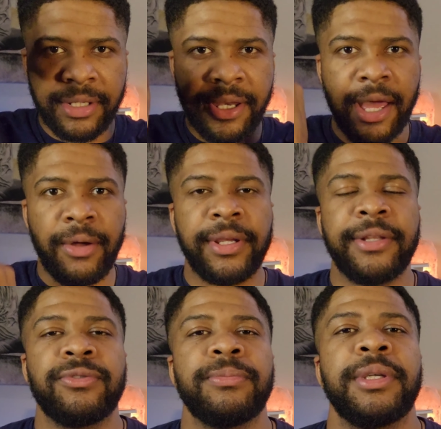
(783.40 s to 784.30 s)
down
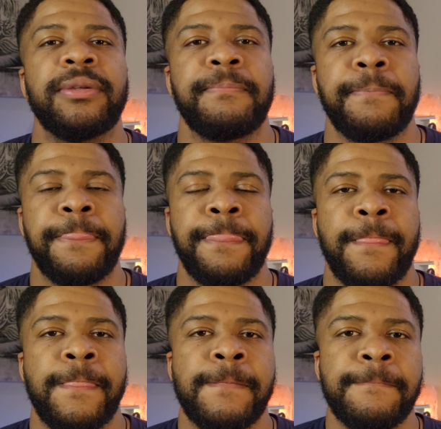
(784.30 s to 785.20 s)
into me.
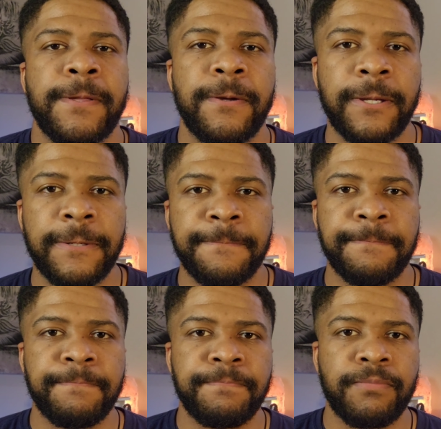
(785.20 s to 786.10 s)
Okay,
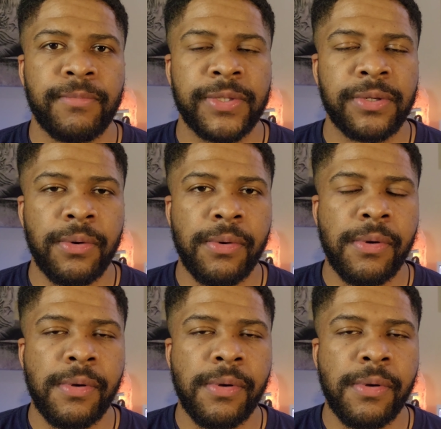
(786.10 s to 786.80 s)
so